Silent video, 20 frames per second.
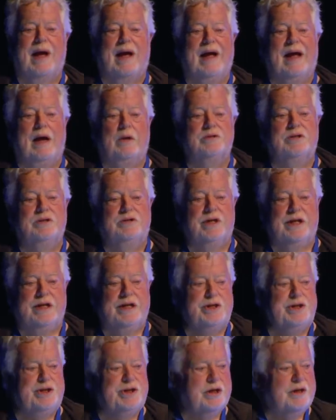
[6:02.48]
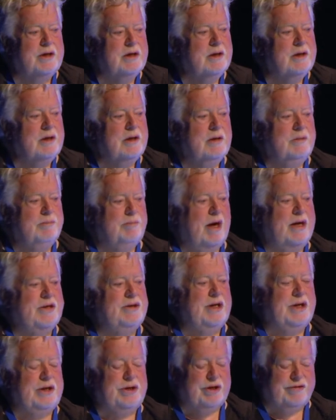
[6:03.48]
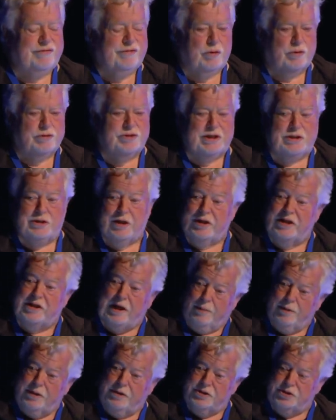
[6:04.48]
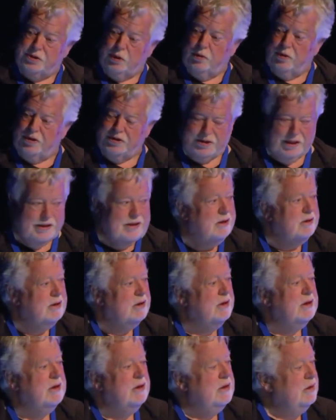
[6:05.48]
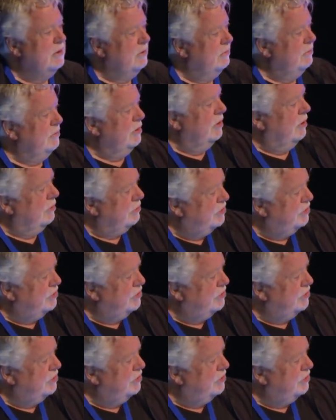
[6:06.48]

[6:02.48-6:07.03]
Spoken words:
about how to teach by teachers for teachers. They come into school and say, you